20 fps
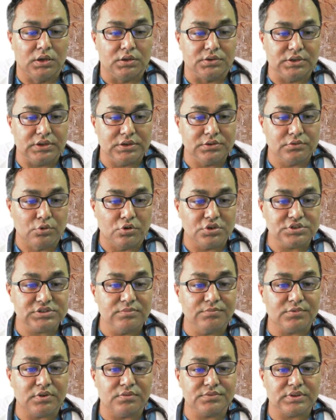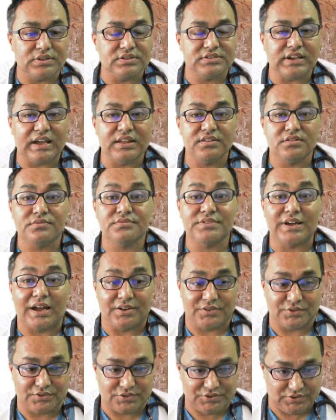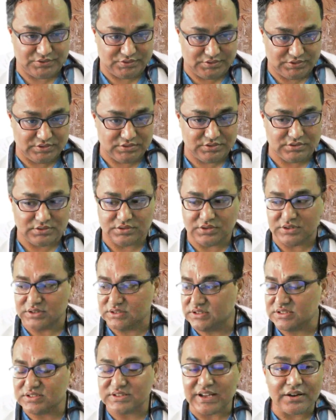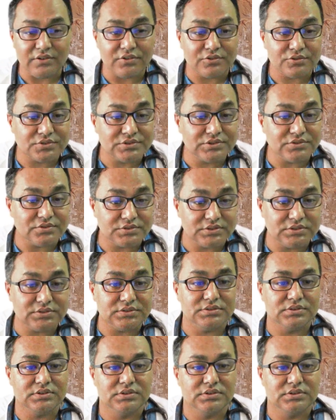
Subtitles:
There is no symptoms and signs of thyrotoxicosis. So is this thyrotoxicosis?